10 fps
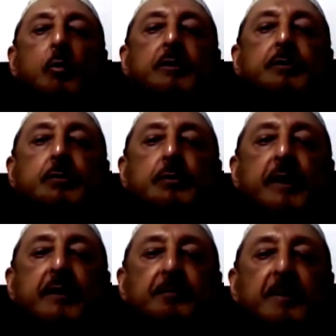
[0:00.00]
which
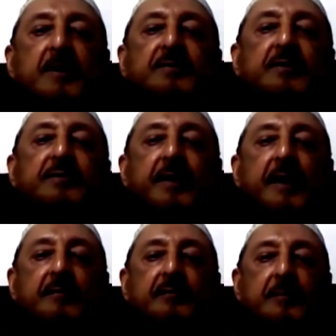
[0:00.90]
should express
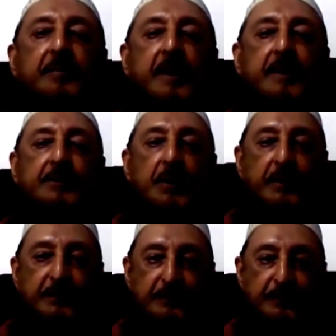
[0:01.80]
itself and make a
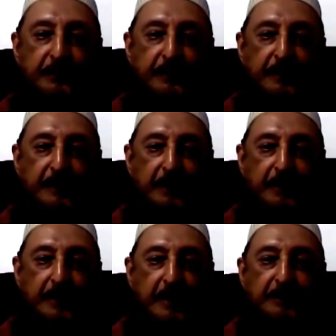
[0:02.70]
choice
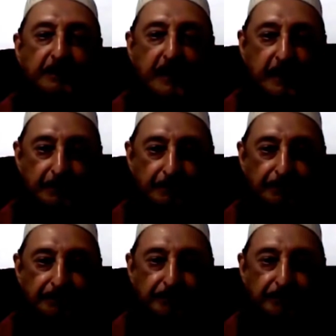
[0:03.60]
collectively.